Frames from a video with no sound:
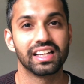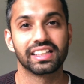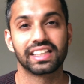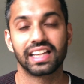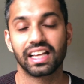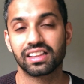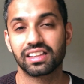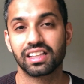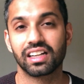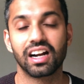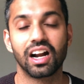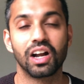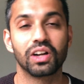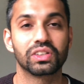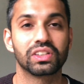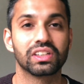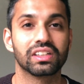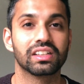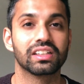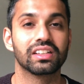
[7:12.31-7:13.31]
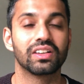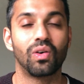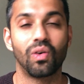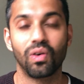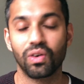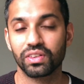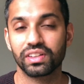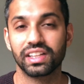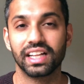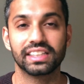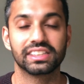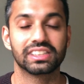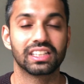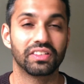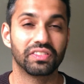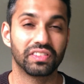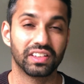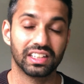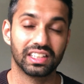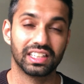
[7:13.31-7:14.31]
get the router, all of that
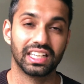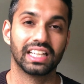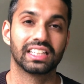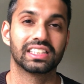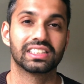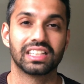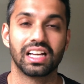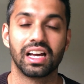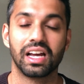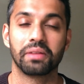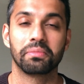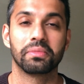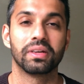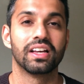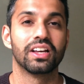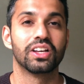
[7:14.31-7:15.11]
stuff, and it takes time.